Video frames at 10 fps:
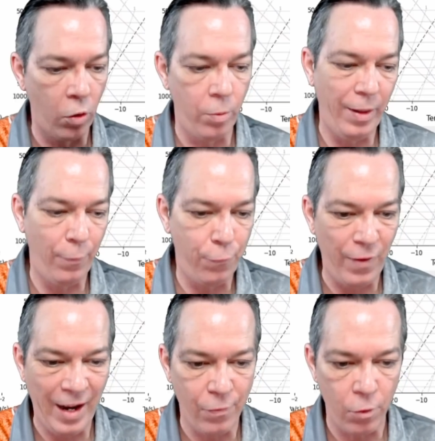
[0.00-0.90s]
to be
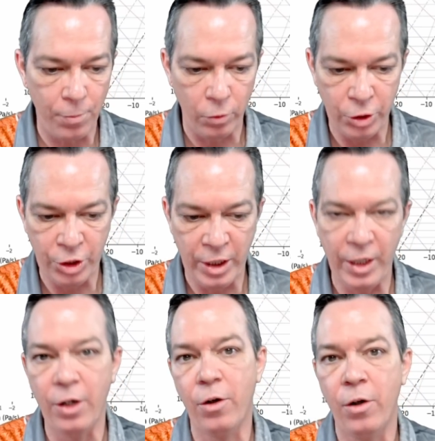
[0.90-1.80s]
favorable
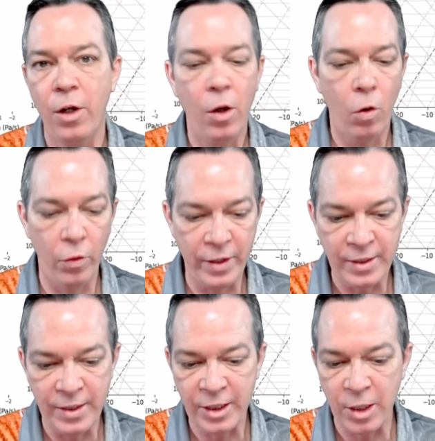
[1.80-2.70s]
shear on this
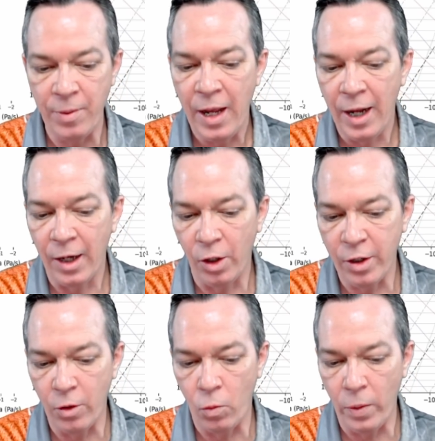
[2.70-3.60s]
system. And look at
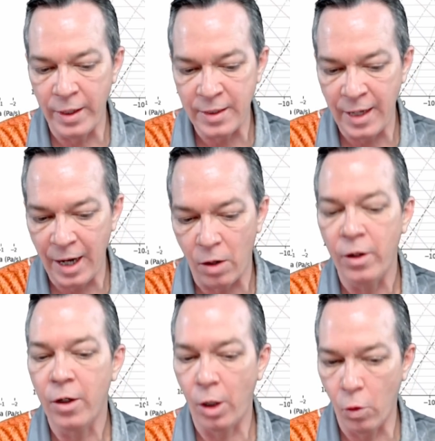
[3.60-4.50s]
the winds now.
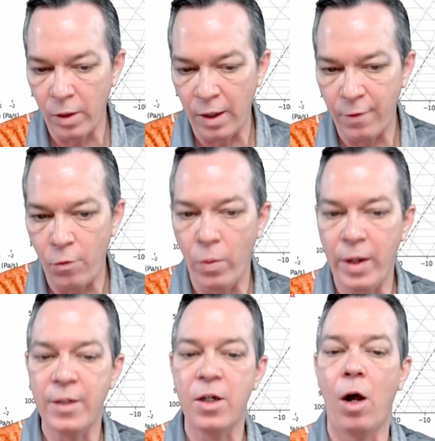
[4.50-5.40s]
The lower level
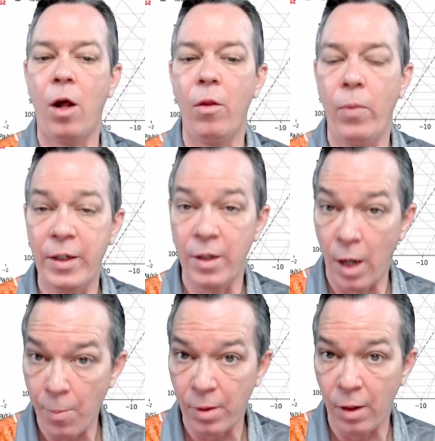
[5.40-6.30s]
winds all the way to the
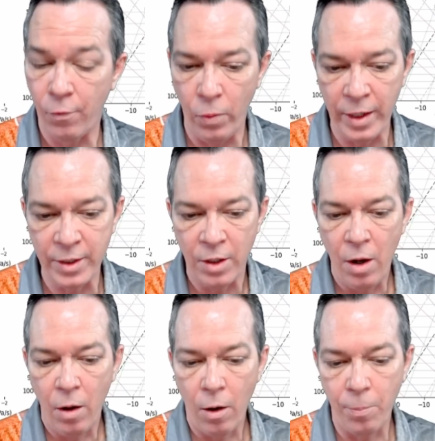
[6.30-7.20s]
upper level winds
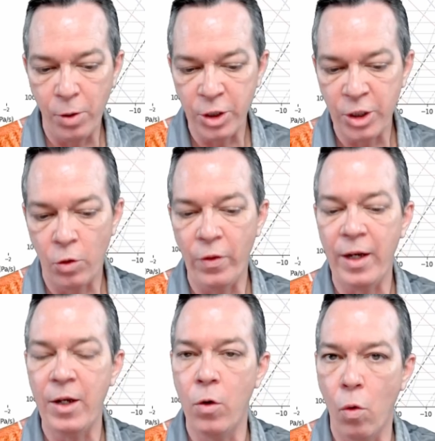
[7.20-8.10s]
are pushing on that
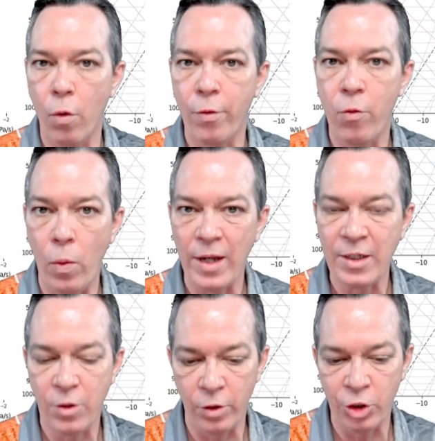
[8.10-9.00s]

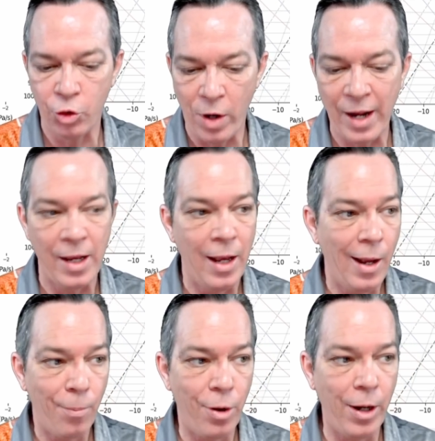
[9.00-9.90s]
northwestern track,
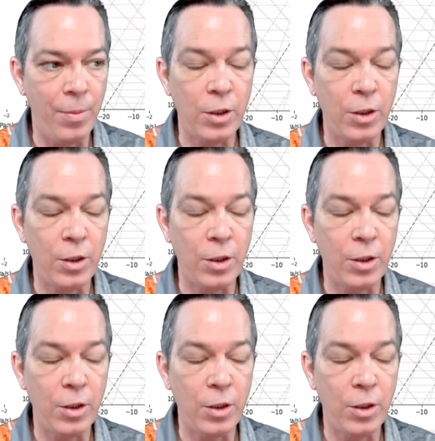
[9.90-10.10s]
pretty much